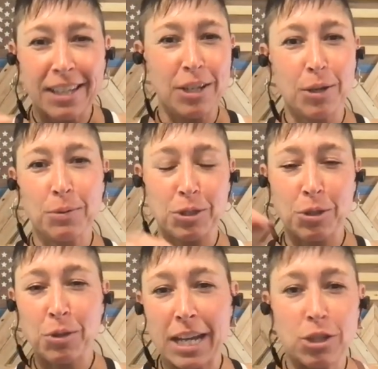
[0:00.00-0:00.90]
you know, mm-hmm.
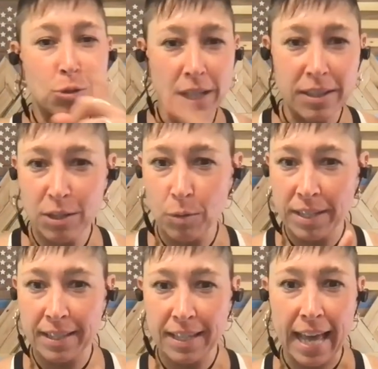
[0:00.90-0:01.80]
so that you can
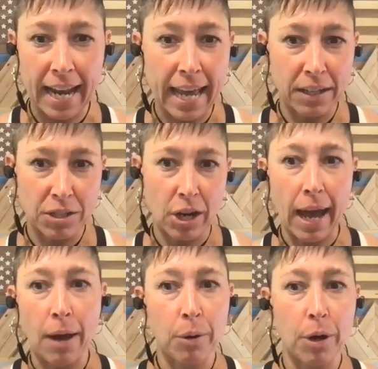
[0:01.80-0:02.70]
squeeze in that extra
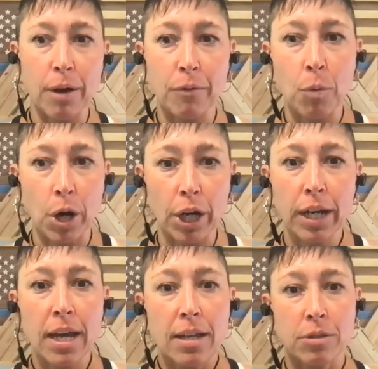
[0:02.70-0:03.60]
hour of
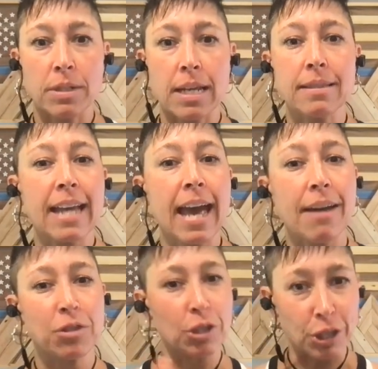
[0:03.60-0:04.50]
work. So it doesn't
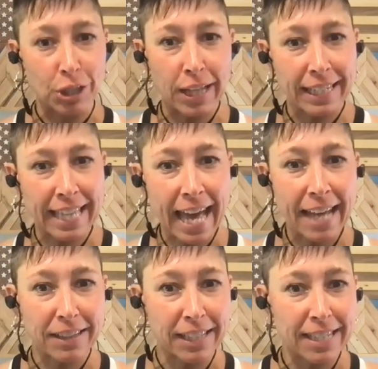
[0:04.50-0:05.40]
have to look like the
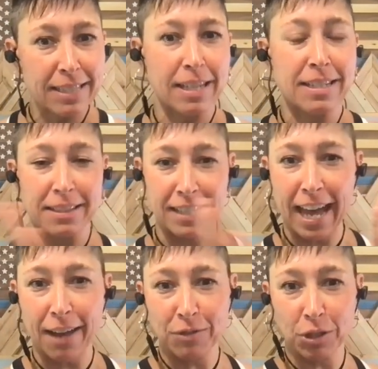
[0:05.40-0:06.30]
athletes. It doesn't
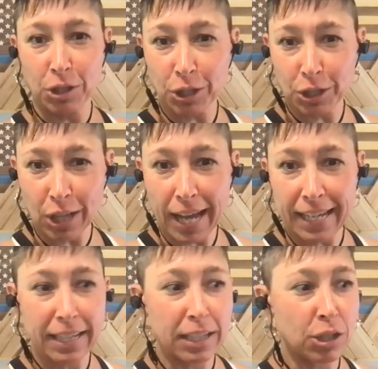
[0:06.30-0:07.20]
have to look
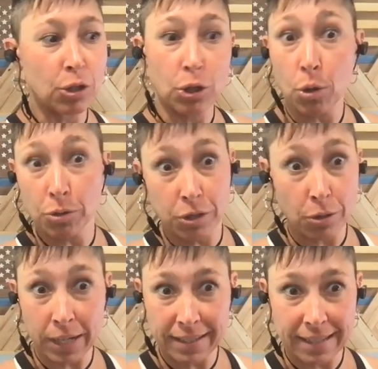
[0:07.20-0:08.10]
like your goals
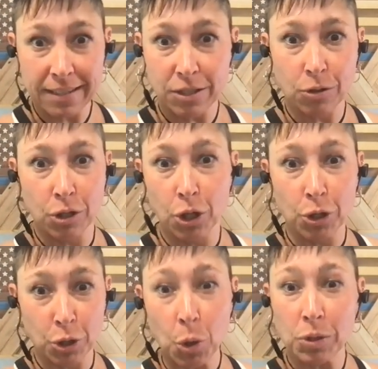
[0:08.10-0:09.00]
don't exist or
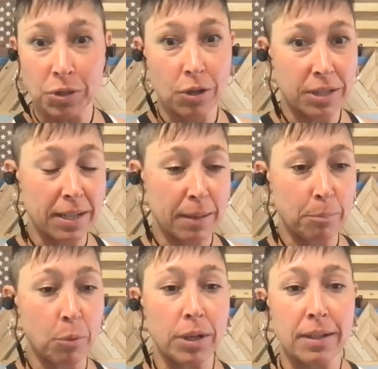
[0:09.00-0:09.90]
your goals aren't that
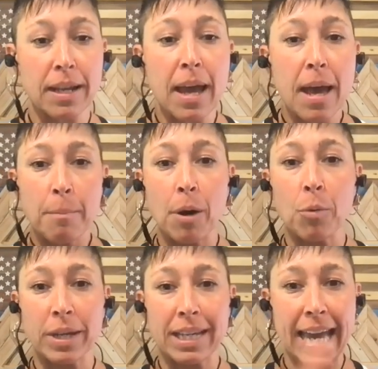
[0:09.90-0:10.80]
important, but
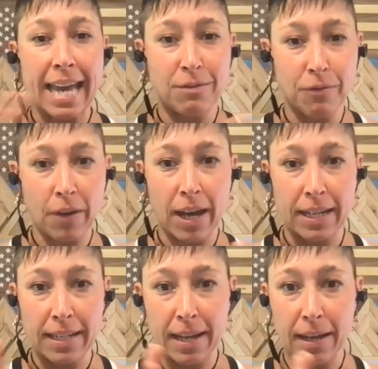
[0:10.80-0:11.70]
we can
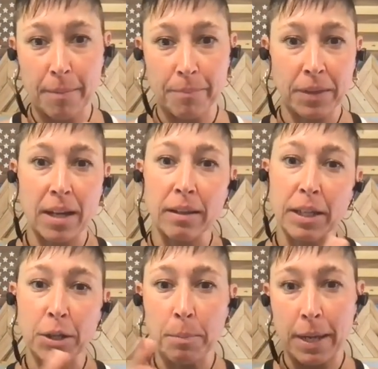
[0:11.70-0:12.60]
find um, a
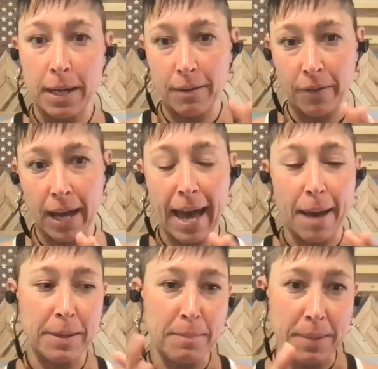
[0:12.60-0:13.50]
little bit of a
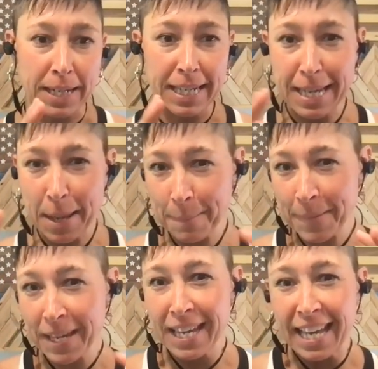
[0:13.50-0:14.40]
happy
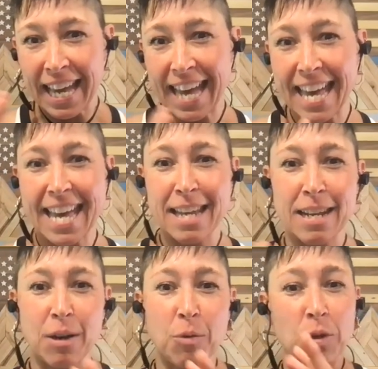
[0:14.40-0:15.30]
medium.
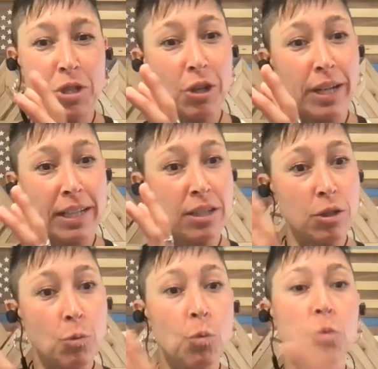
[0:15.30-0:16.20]
And during
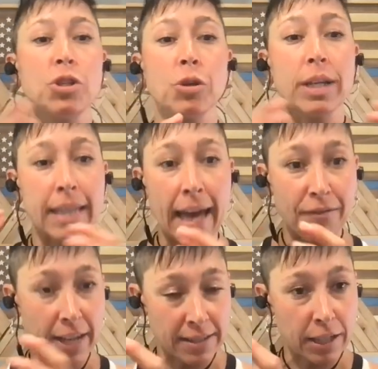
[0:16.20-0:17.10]
during that
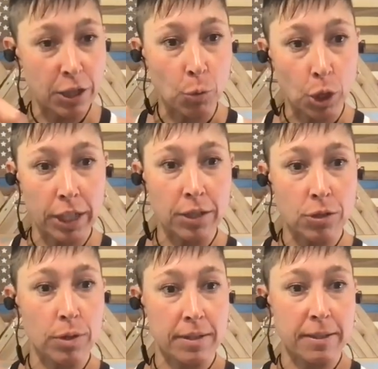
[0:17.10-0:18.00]
phase that you're working
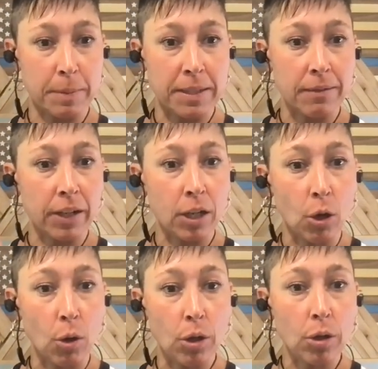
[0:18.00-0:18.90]
towards a specific
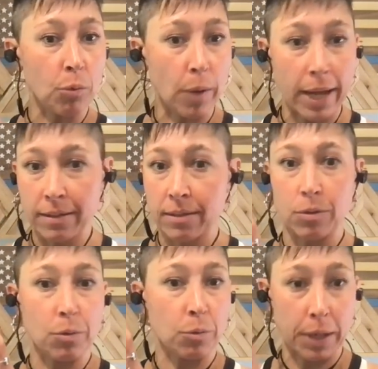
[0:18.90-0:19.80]
goal, a race or